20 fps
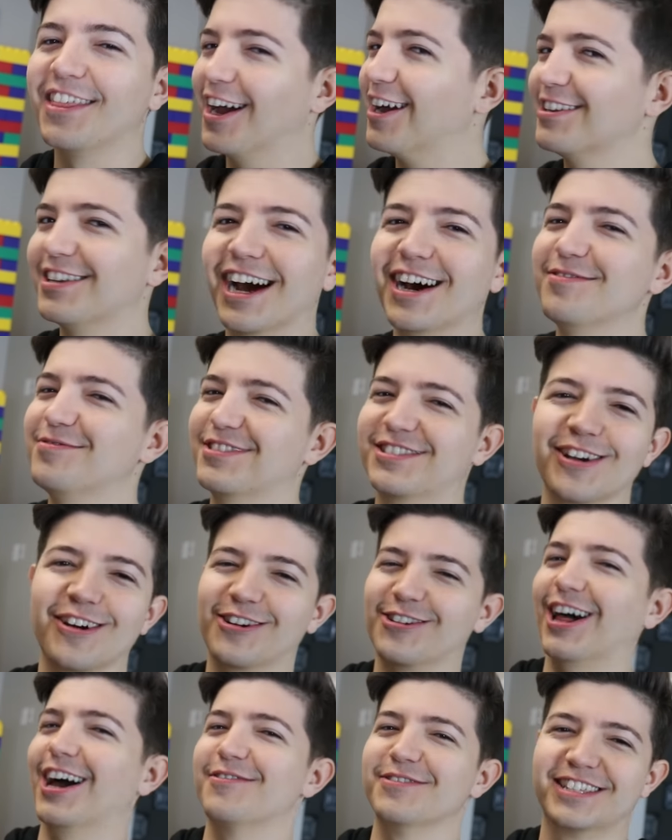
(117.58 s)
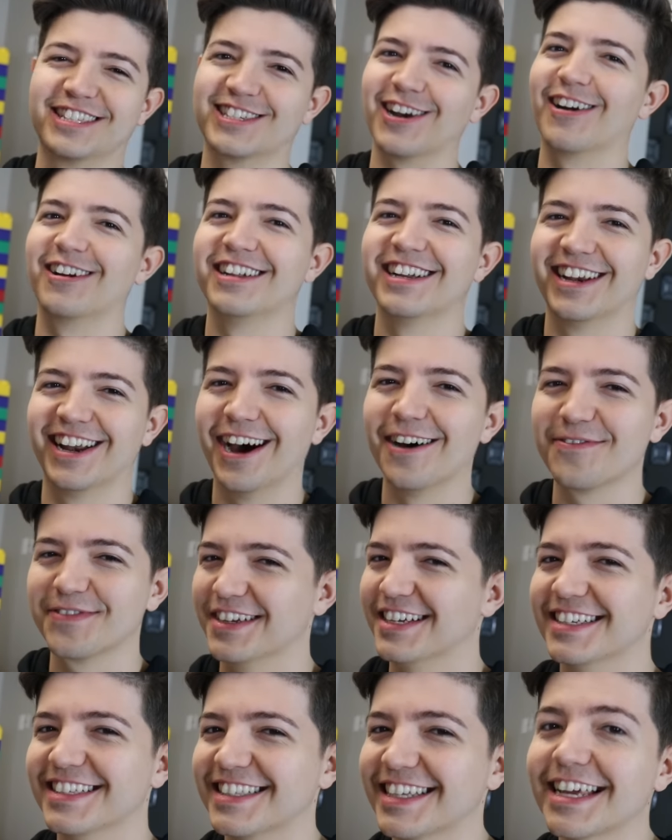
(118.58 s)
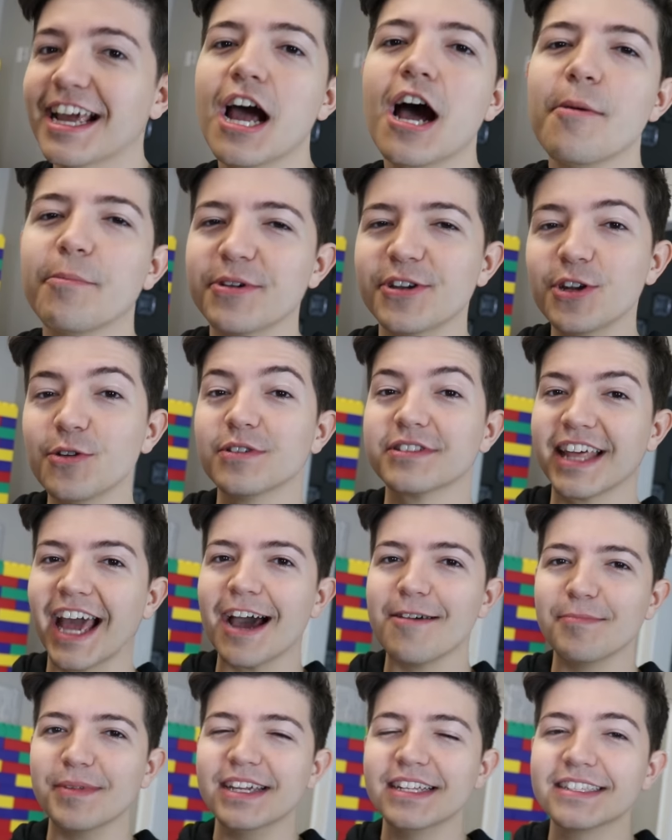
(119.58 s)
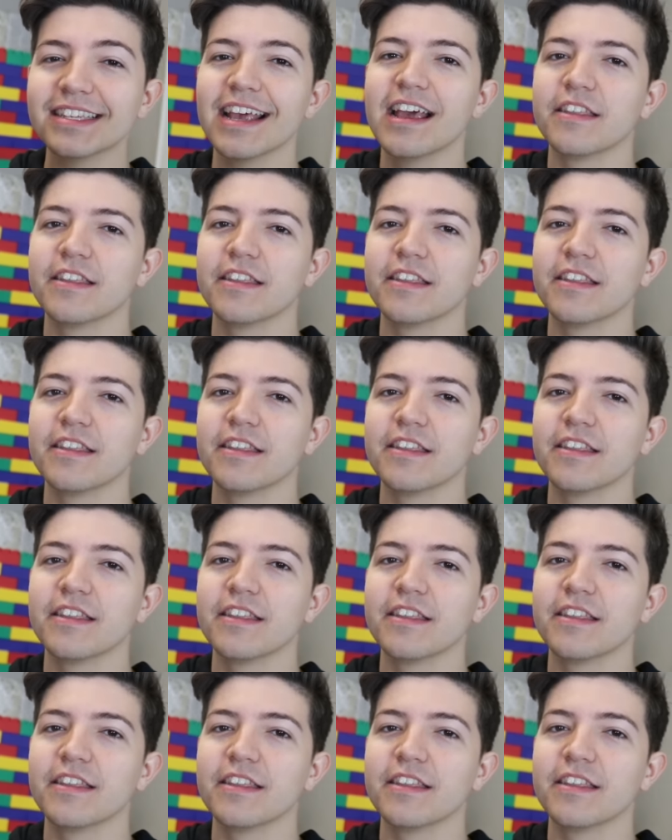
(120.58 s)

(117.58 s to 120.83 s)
I'm so glad we started it off easy. But you know what that means?